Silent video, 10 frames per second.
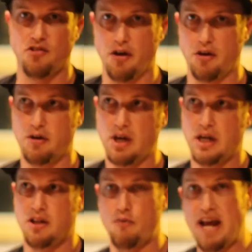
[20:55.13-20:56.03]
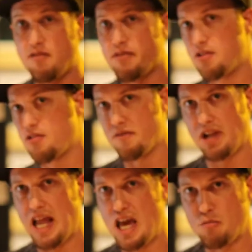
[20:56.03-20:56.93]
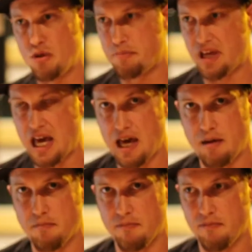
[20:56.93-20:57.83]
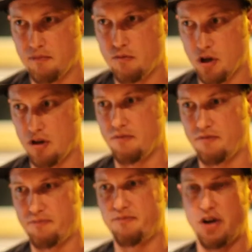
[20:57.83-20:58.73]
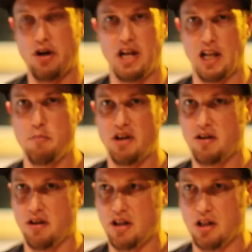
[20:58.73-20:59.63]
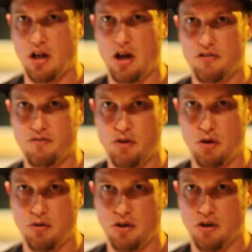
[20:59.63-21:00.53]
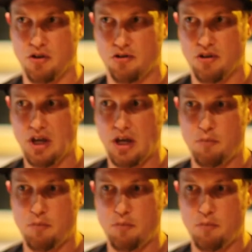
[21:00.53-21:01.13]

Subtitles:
So the relevance of a label became, very limited in the last few years.